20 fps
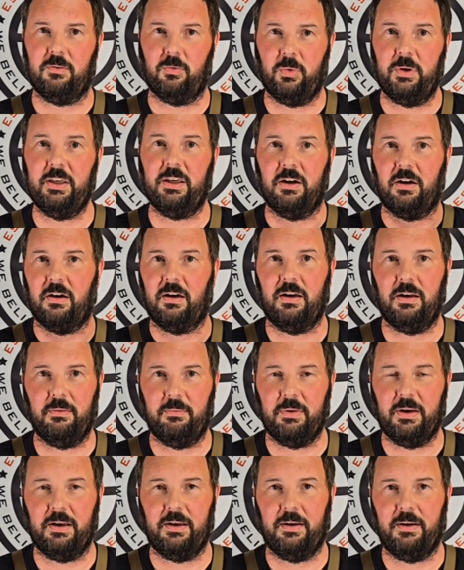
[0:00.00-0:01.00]
we are
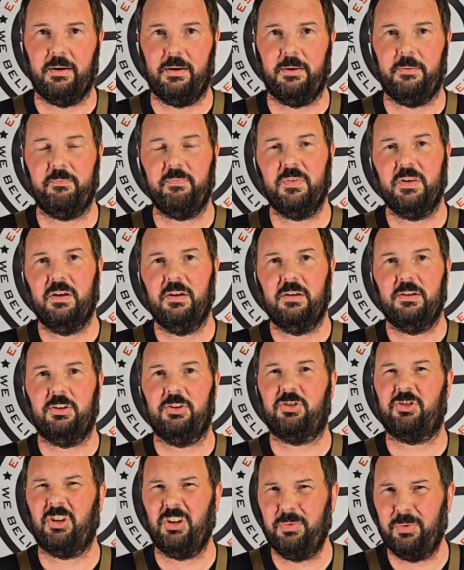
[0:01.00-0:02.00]
a
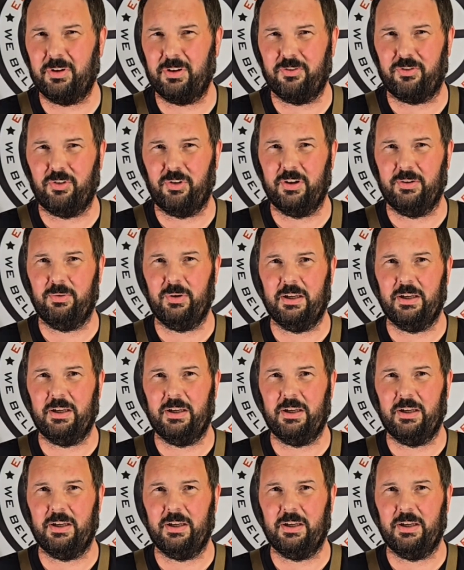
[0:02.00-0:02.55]
distributor for it.